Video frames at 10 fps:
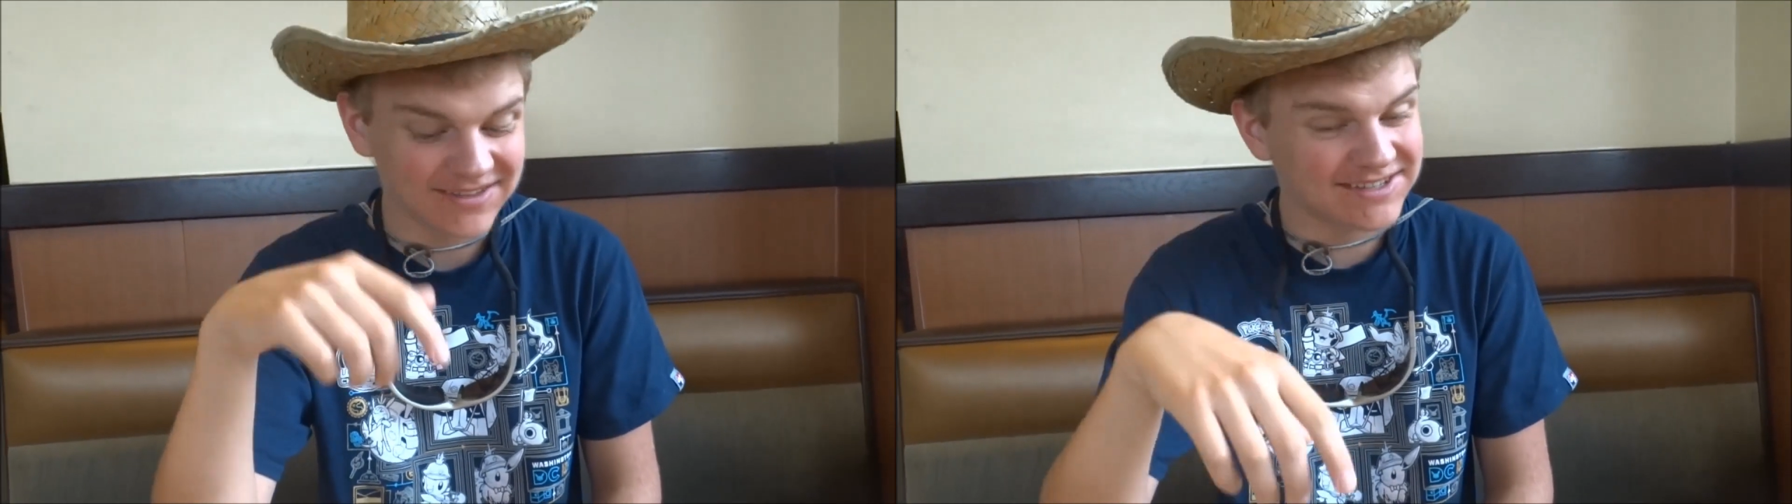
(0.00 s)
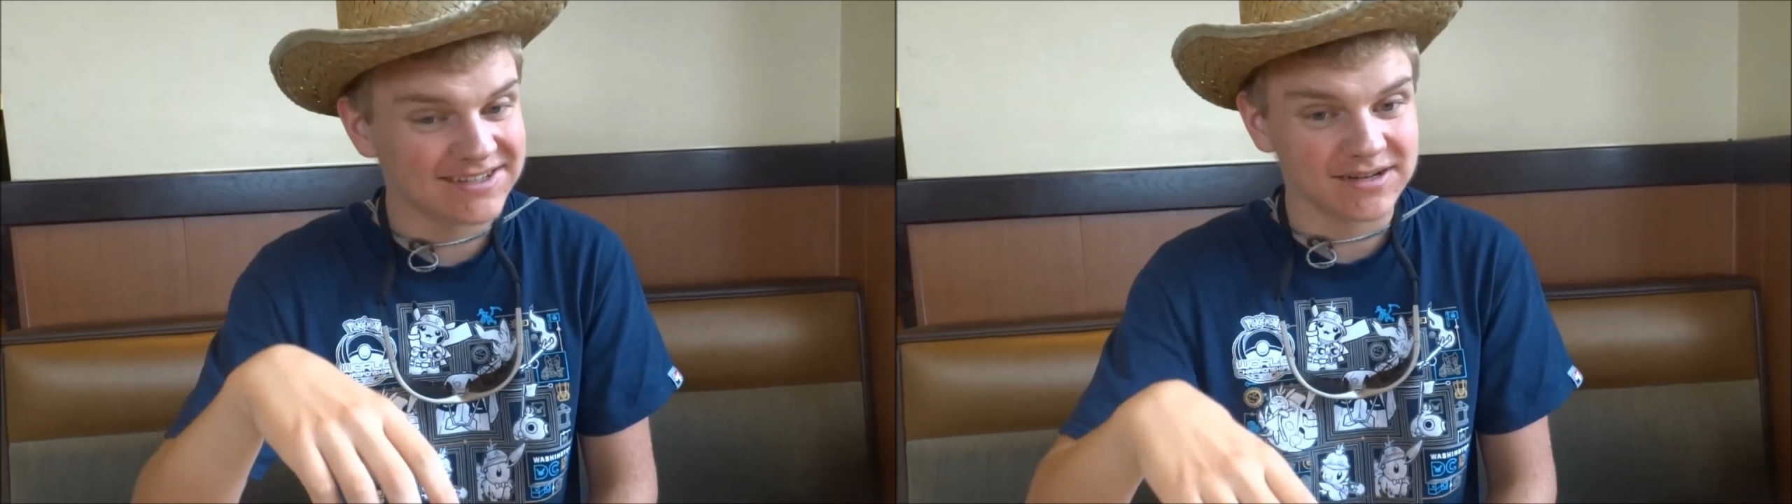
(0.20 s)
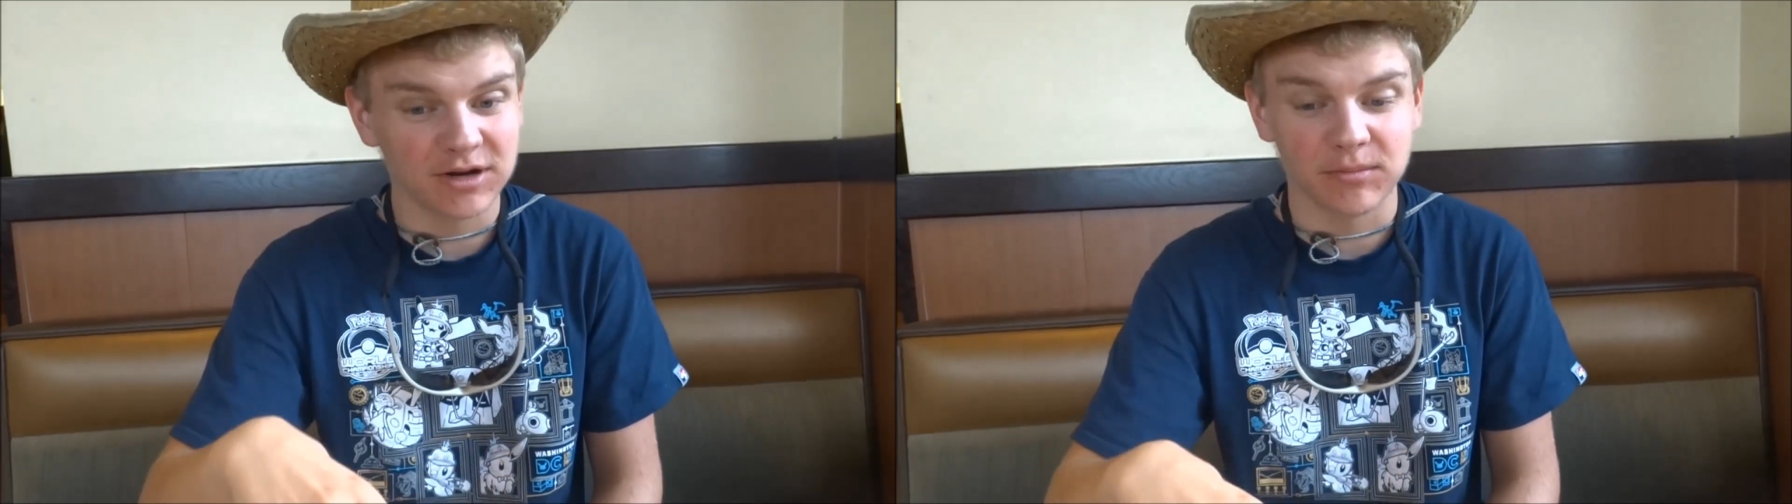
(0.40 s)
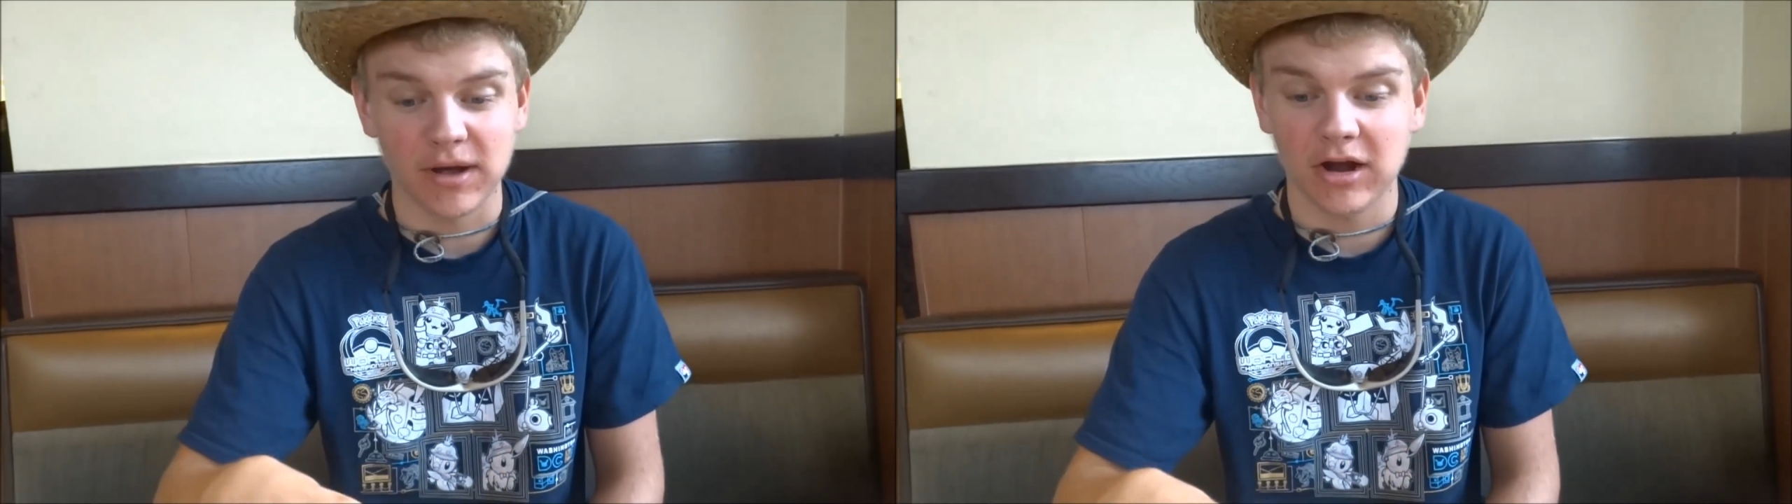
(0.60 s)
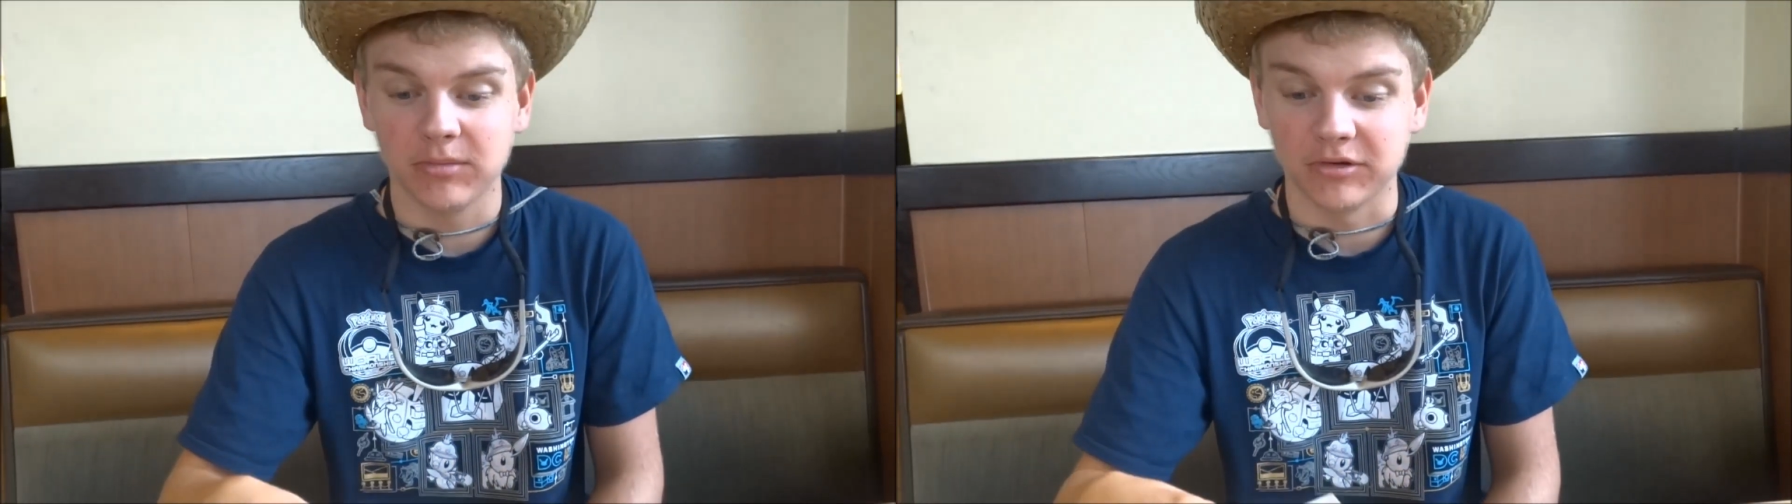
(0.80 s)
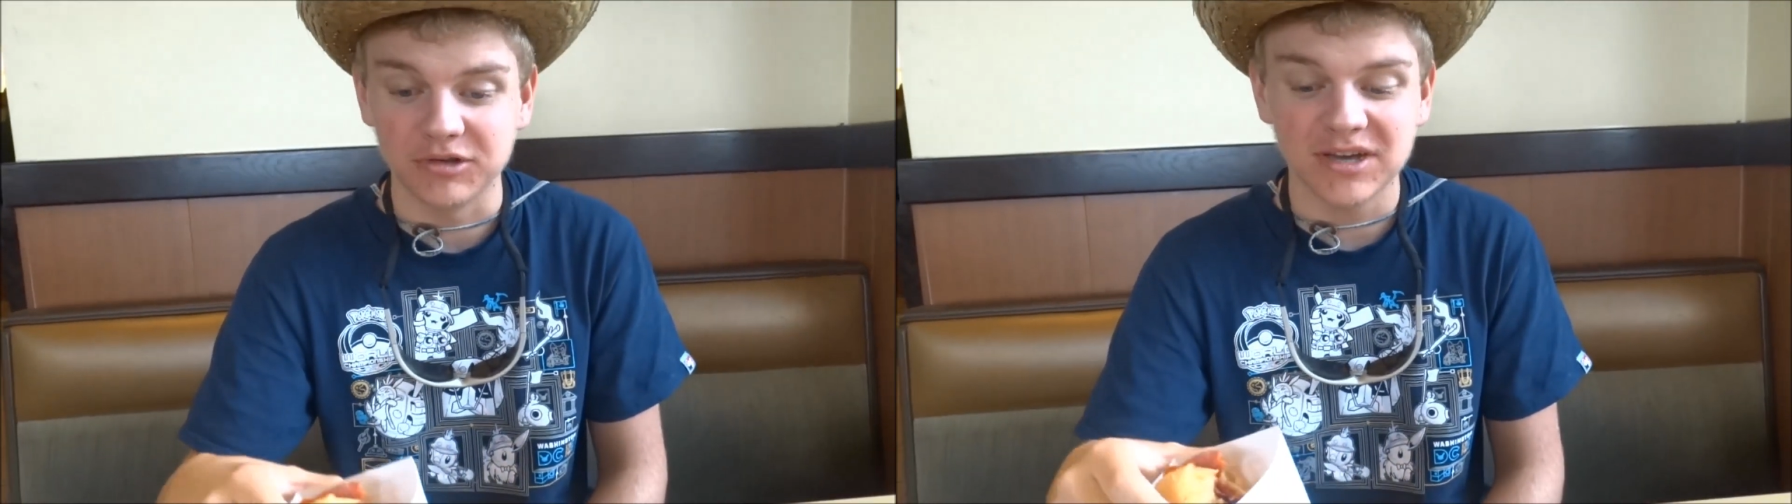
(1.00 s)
this is incomparable. You